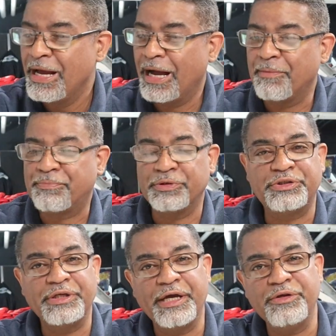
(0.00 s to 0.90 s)
I
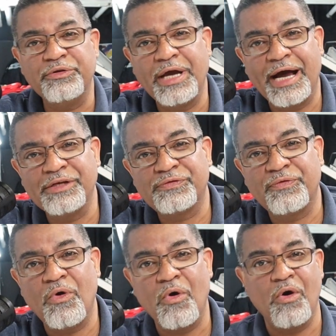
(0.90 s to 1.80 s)
appreciate you guys
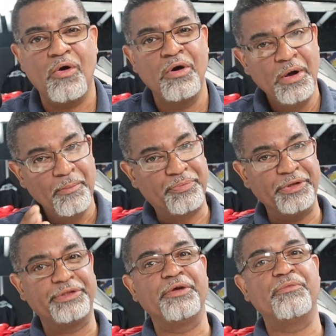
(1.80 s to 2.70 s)
for all
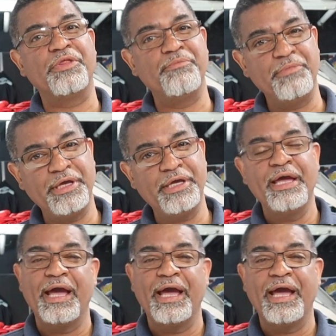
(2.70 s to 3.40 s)
printing with me,